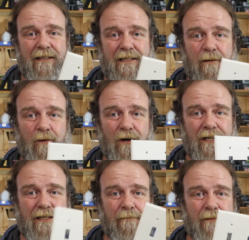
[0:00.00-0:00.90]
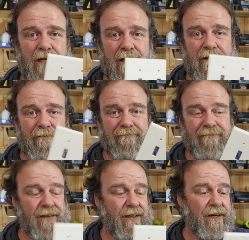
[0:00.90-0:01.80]
some work, some didn't.
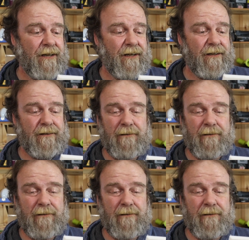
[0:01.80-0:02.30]
Uh,